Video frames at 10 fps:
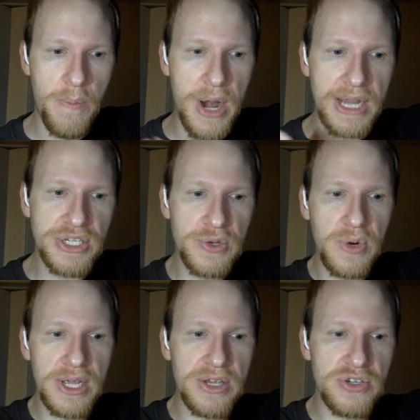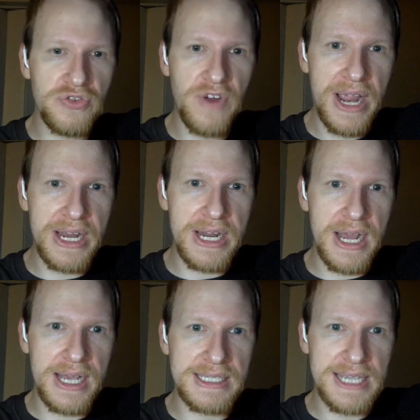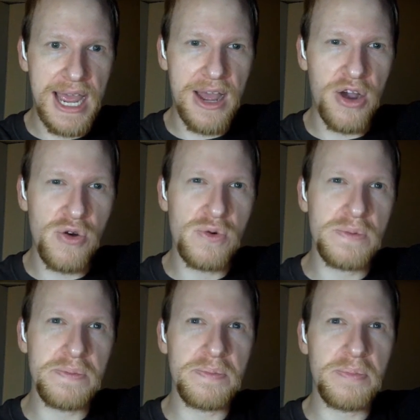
But I do want you to recognize how